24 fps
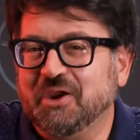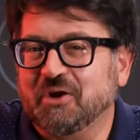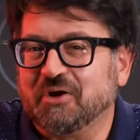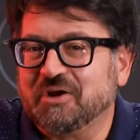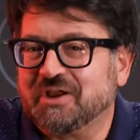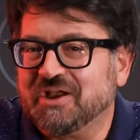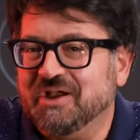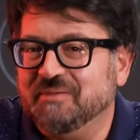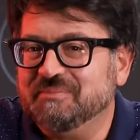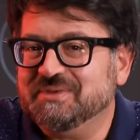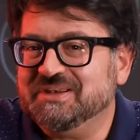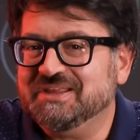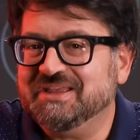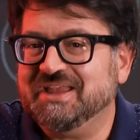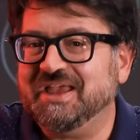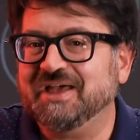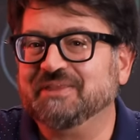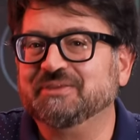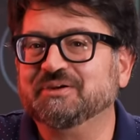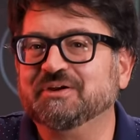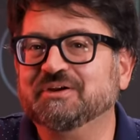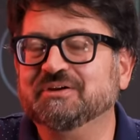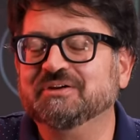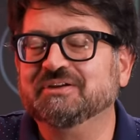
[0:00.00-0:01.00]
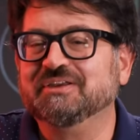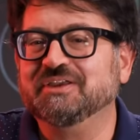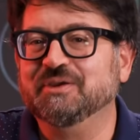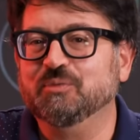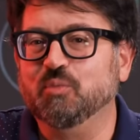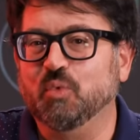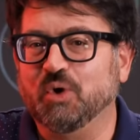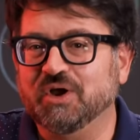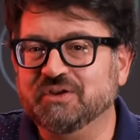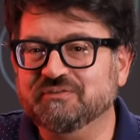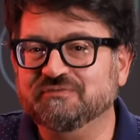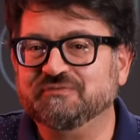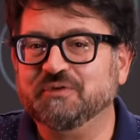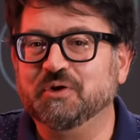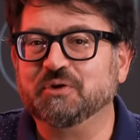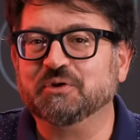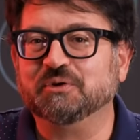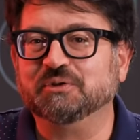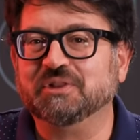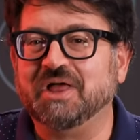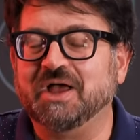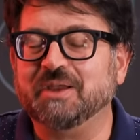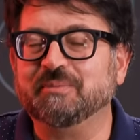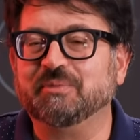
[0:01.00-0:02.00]
they are coming together in one
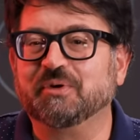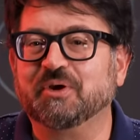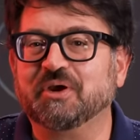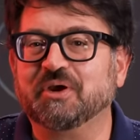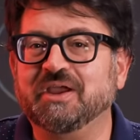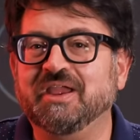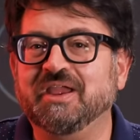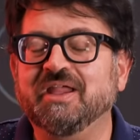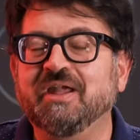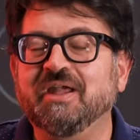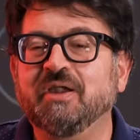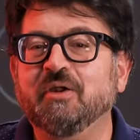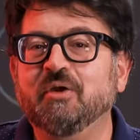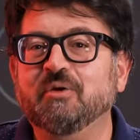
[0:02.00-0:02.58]
photo library,